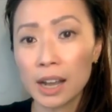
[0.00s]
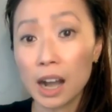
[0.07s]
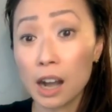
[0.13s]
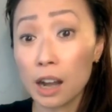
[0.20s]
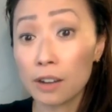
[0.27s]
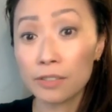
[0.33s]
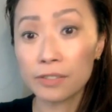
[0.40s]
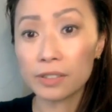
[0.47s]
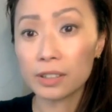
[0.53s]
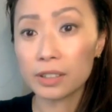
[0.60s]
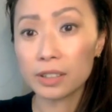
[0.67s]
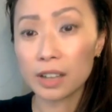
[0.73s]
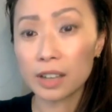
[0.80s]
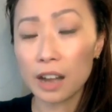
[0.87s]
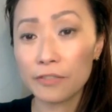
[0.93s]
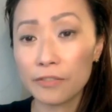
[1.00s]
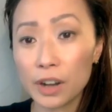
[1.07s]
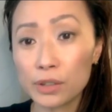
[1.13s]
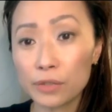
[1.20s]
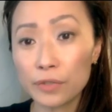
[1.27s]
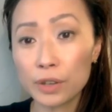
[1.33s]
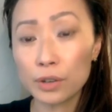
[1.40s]
of, of
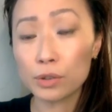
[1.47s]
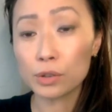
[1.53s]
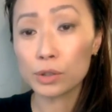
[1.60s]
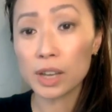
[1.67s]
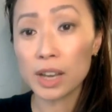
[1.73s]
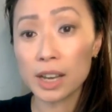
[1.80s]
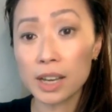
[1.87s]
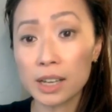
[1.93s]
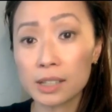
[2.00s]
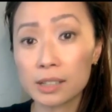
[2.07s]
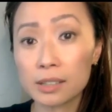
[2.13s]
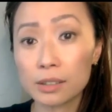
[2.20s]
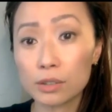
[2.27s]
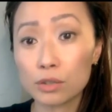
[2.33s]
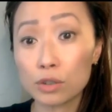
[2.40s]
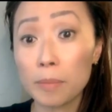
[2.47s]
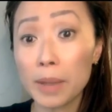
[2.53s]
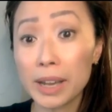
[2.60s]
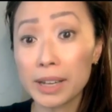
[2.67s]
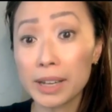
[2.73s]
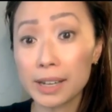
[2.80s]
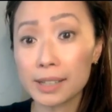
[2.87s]
fossil fuels is
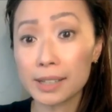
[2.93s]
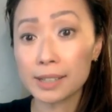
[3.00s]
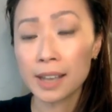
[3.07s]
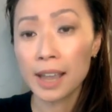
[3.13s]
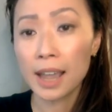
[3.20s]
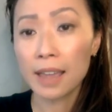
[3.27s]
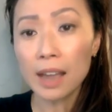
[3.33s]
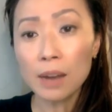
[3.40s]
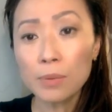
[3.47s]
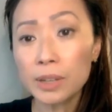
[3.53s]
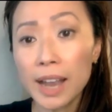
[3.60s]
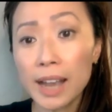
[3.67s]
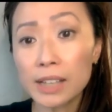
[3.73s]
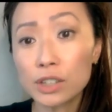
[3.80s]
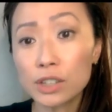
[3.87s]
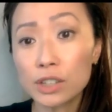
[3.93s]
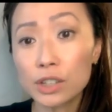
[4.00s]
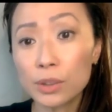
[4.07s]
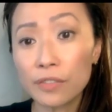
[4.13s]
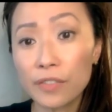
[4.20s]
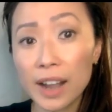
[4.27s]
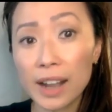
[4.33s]
tremendous and that really has to do
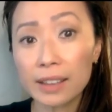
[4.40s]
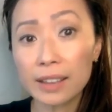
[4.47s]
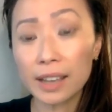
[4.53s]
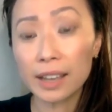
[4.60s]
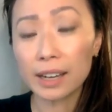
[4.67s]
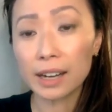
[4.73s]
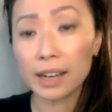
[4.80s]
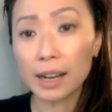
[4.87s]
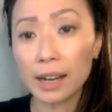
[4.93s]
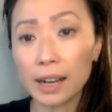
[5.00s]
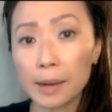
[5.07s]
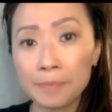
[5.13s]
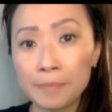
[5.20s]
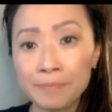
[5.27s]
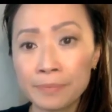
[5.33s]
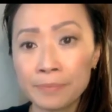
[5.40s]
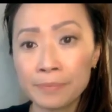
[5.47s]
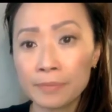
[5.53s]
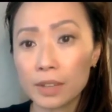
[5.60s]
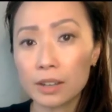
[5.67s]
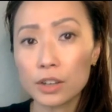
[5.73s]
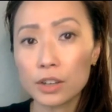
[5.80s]
with the fact that um,
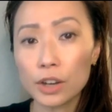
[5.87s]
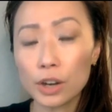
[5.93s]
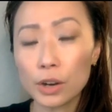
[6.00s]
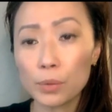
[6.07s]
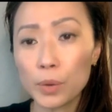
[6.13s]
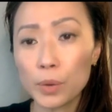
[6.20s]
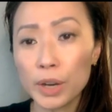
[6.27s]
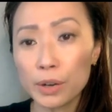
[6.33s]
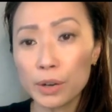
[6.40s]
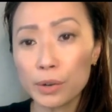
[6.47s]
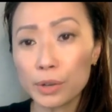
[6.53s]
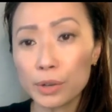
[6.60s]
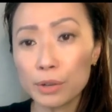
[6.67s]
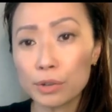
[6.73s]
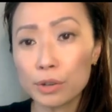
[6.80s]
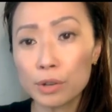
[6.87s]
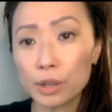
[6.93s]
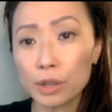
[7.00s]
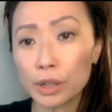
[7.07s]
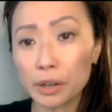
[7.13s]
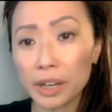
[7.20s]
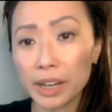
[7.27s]
you know, we don't use
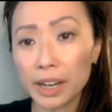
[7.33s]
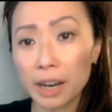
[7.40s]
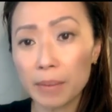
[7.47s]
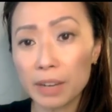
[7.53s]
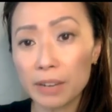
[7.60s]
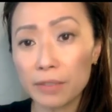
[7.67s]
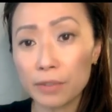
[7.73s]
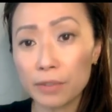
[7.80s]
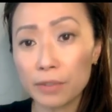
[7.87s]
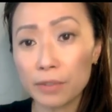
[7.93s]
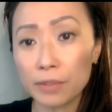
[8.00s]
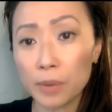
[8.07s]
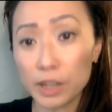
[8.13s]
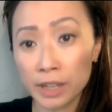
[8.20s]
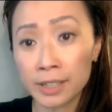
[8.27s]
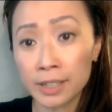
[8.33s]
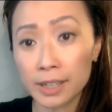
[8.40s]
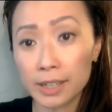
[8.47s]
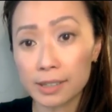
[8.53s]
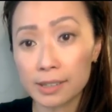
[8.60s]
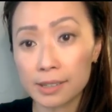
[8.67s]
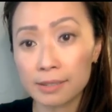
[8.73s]
nuclear in any kind of meaningful way. China
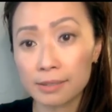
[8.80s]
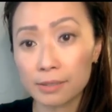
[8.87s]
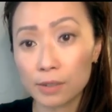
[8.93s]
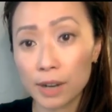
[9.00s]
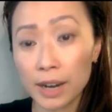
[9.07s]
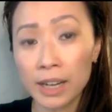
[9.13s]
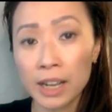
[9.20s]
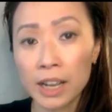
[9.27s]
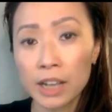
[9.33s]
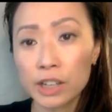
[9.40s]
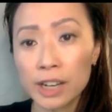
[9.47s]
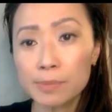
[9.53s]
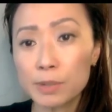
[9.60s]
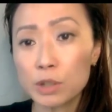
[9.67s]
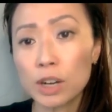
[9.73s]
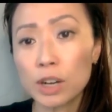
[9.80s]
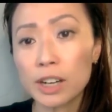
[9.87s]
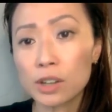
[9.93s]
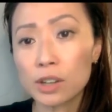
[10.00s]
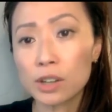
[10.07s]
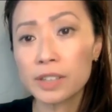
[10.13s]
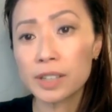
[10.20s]
does, right? China's been trying
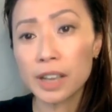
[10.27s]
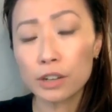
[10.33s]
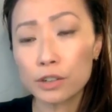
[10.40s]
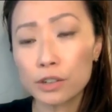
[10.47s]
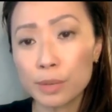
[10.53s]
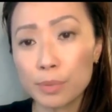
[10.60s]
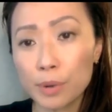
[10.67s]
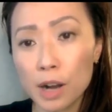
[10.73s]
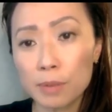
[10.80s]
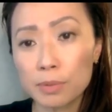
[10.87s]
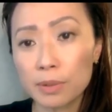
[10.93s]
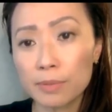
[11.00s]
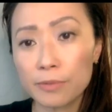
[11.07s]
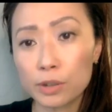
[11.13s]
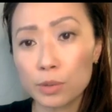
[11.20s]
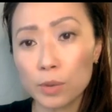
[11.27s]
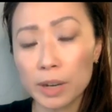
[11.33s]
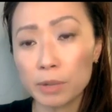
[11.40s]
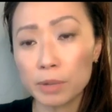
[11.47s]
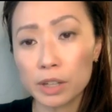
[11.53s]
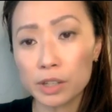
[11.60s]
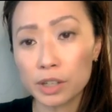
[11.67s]
to solve this energy problem for
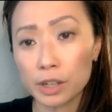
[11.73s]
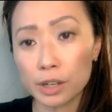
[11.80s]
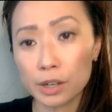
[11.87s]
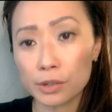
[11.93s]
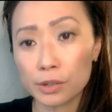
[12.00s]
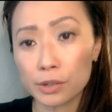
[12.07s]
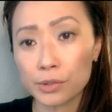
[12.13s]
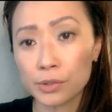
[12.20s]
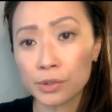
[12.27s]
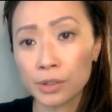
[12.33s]
20 plus years.